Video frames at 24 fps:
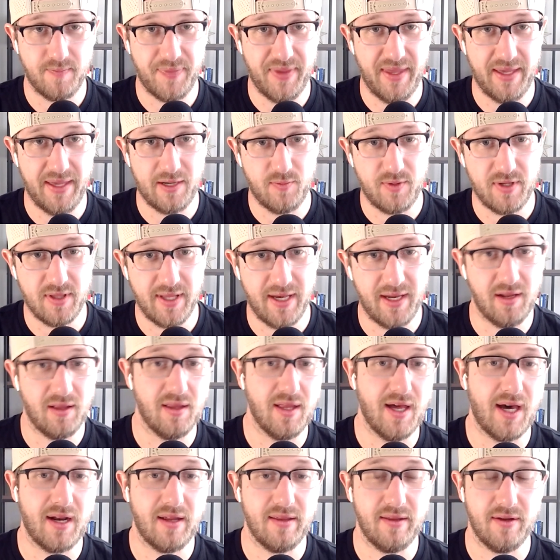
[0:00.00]
I think we laid a
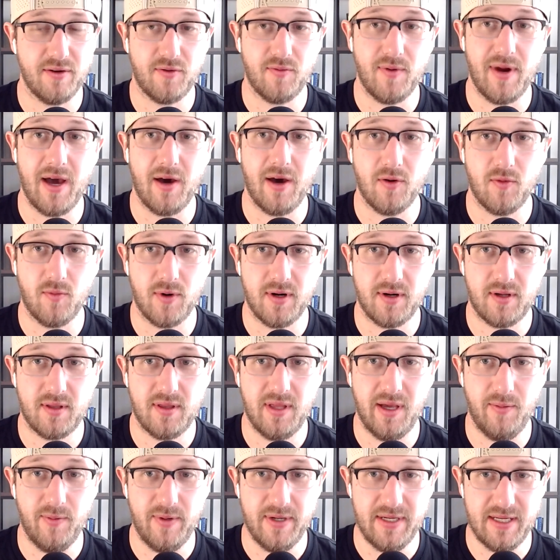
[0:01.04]
lot of the groundwork
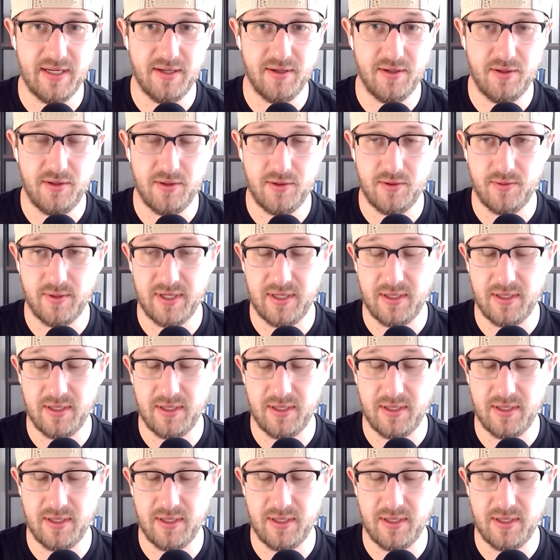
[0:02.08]
that we need to do.